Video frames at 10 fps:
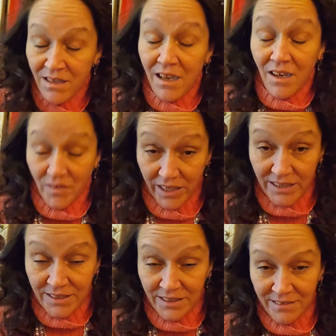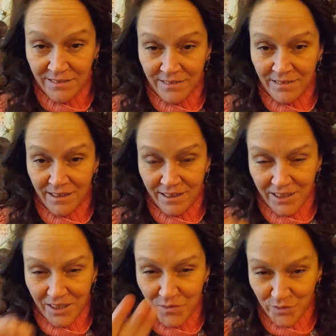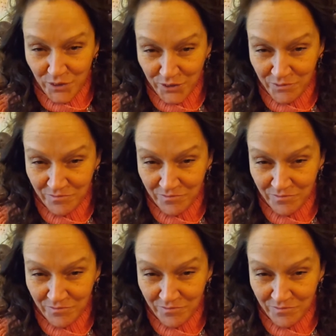Alright. I love you.